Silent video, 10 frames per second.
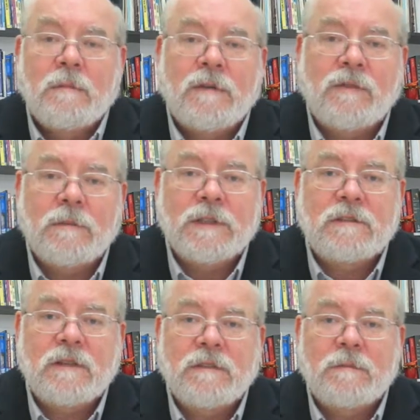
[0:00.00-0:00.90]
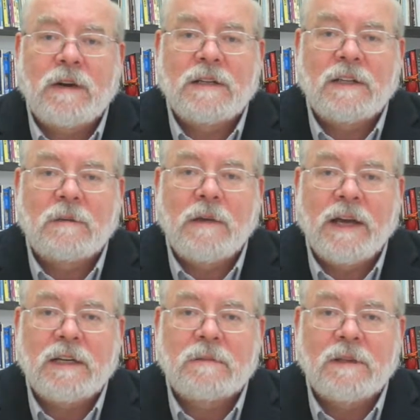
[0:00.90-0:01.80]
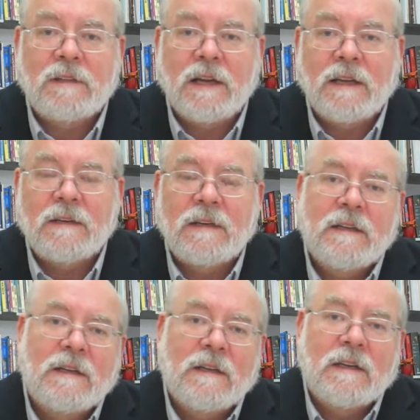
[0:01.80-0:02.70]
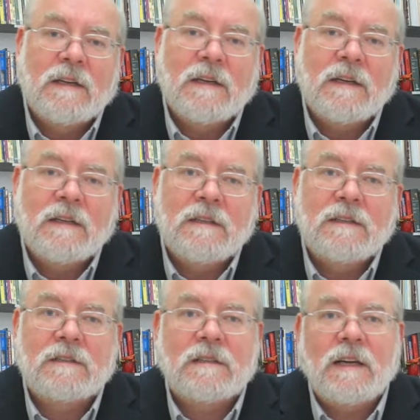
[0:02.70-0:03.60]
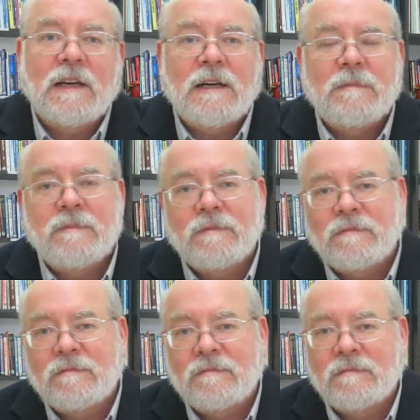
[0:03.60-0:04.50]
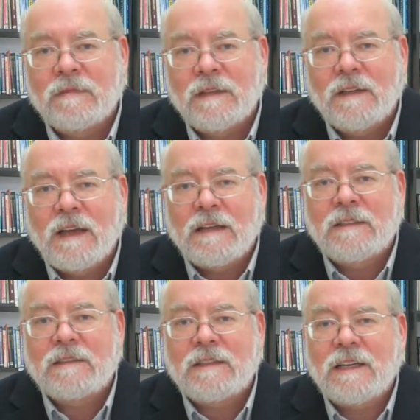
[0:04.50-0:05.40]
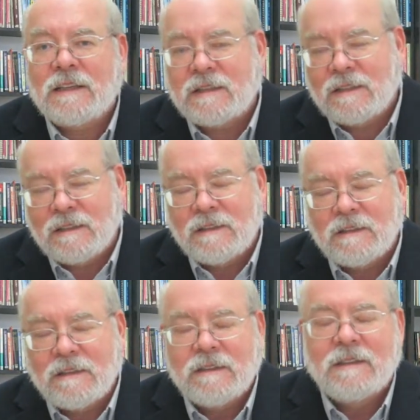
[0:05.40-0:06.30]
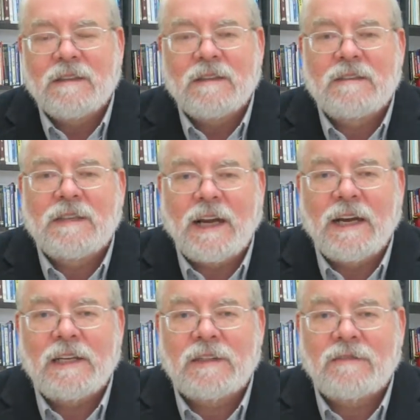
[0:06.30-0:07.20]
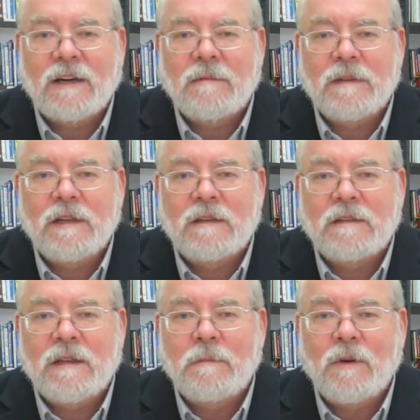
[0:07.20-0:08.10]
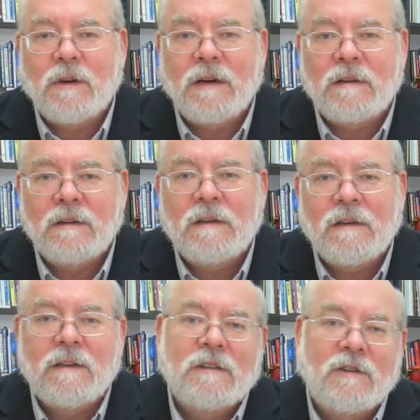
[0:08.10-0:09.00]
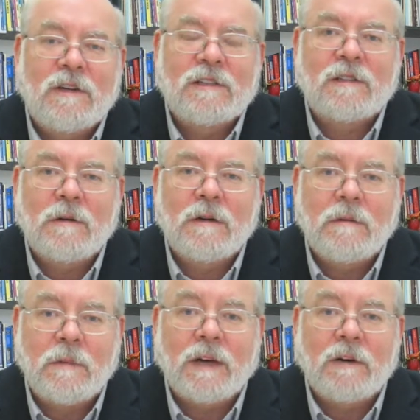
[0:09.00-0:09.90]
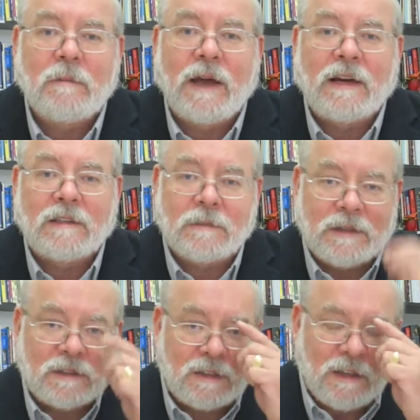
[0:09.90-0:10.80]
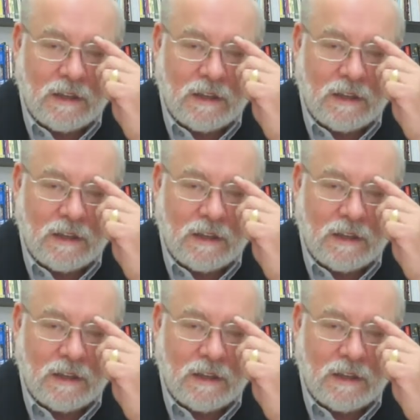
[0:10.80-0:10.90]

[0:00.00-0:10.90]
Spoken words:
Performance-driven project management then is a distinct change from the more traditional modern management.